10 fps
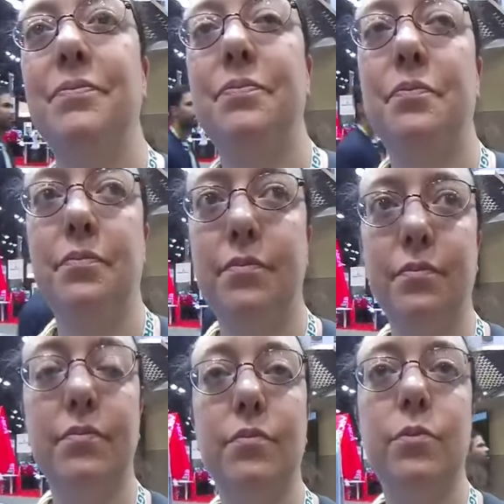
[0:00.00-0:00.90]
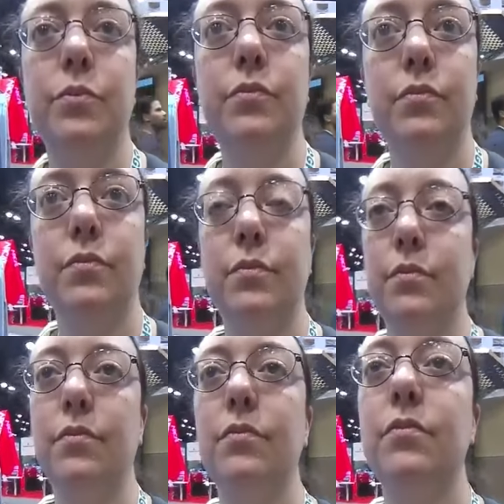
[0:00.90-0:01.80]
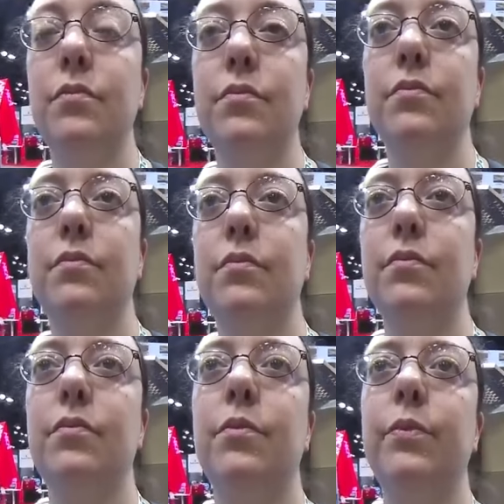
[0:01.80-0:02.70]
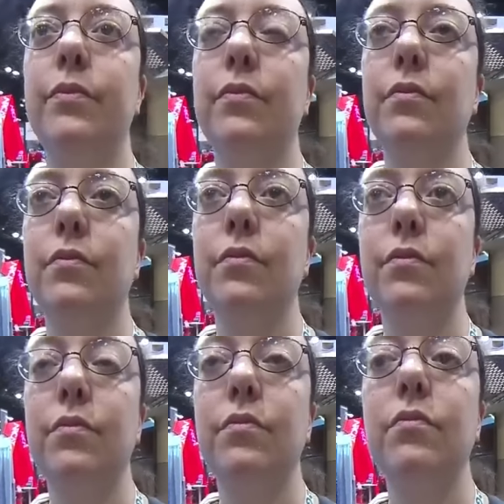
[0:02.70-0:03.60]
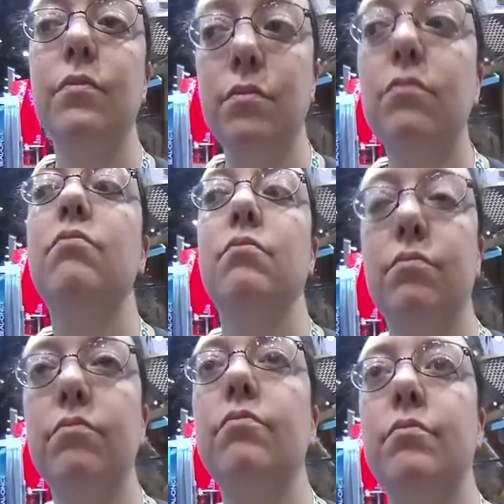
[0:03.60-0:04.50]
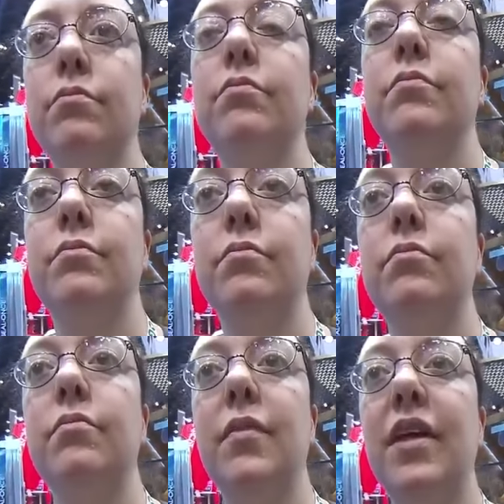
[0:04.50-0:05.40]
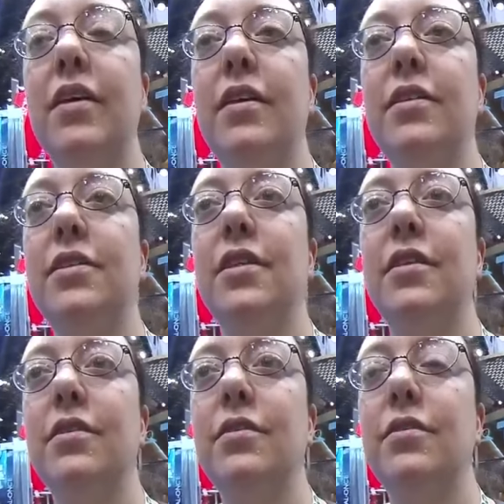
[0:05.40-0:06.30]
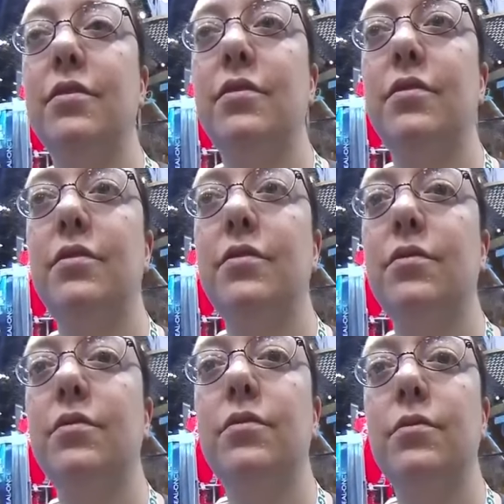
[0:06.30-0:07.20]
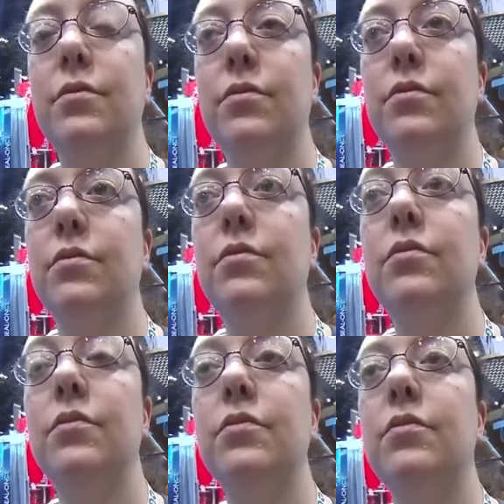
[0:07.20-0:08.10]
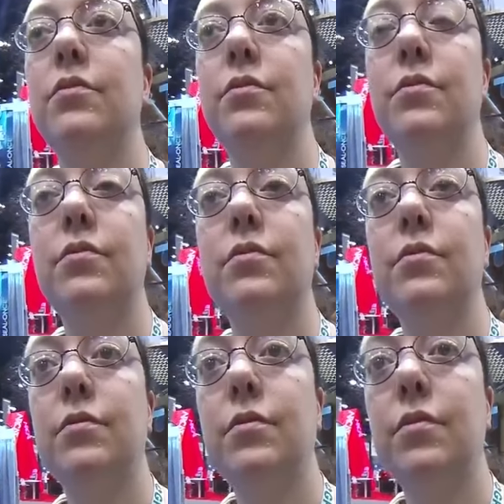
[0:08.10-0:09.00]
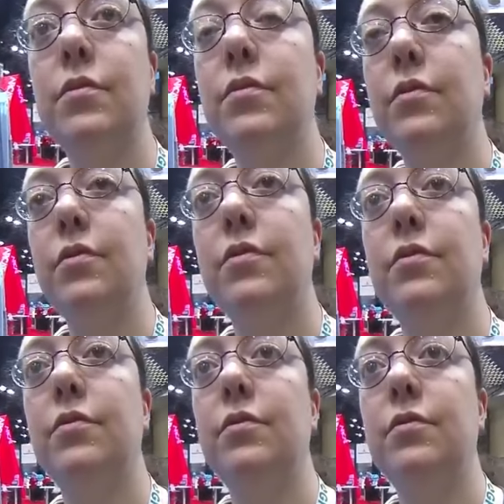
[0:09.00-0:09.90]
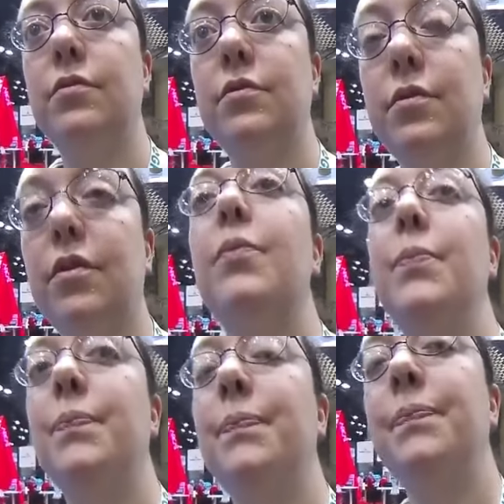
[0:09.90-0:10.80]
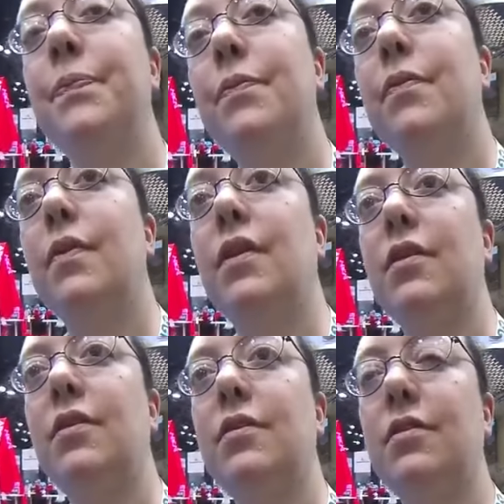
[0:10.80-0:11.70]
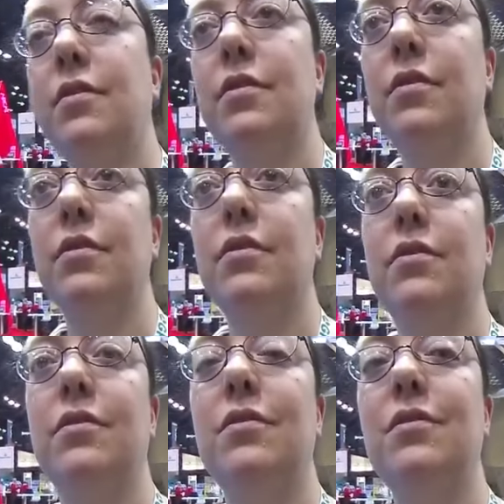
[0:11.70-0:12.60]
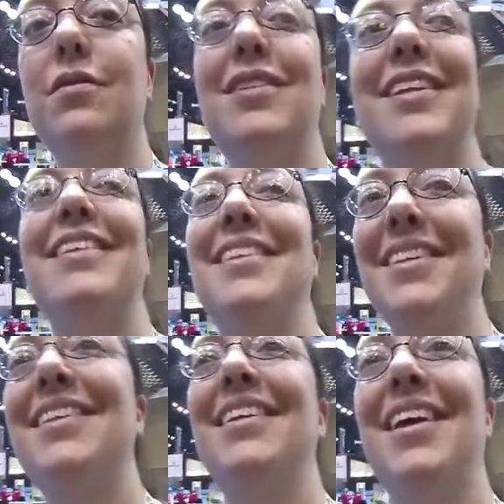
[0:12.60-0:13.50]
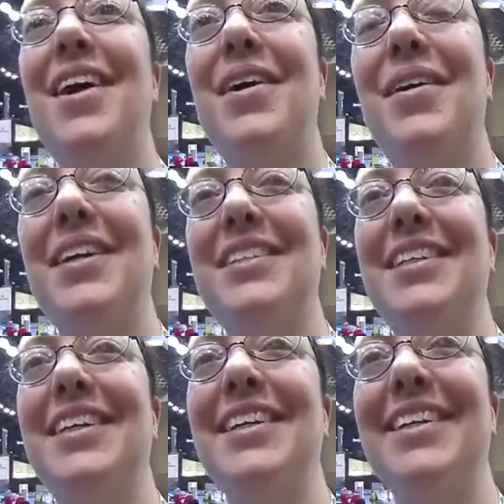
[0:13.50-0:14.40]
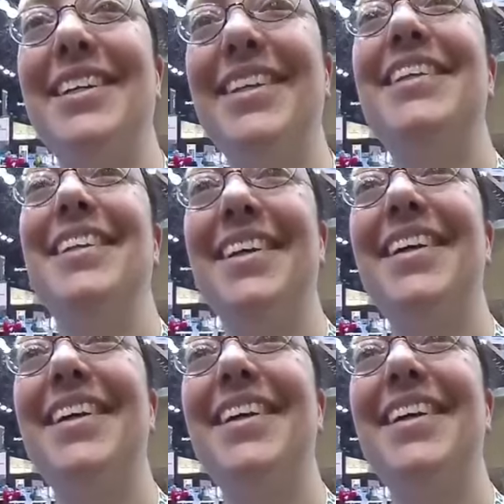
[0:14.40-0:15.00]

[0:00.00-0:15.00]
And our fresh sawn is about 50% FSC certified. And very excitedly, our Indonesian partner, where we get our reclaimed teak from, just finished their FSC certification. And we're really excited about that.